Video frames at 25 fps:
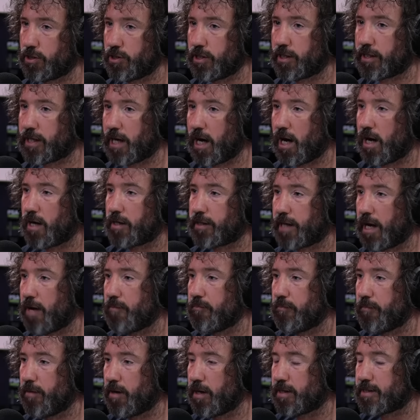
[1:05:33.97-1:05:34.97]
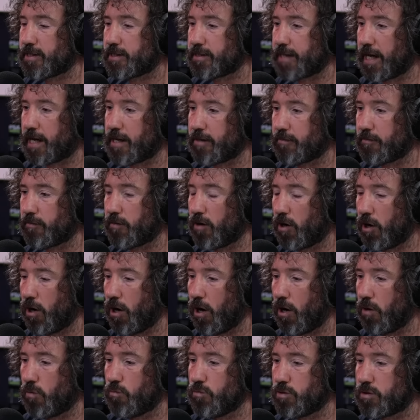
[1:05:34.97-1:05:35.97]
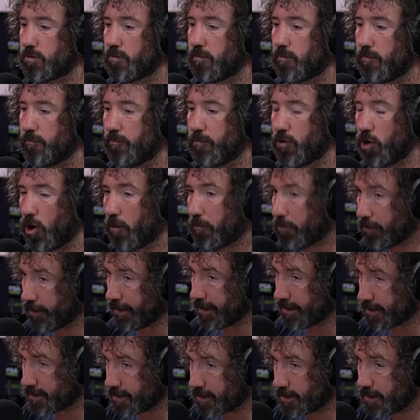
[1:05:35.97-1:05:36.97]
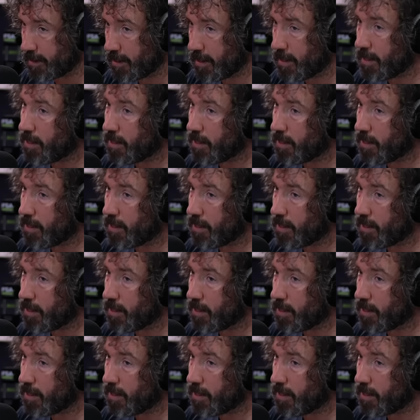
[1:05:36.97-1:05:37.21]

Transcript: You can't get state owned monopolies.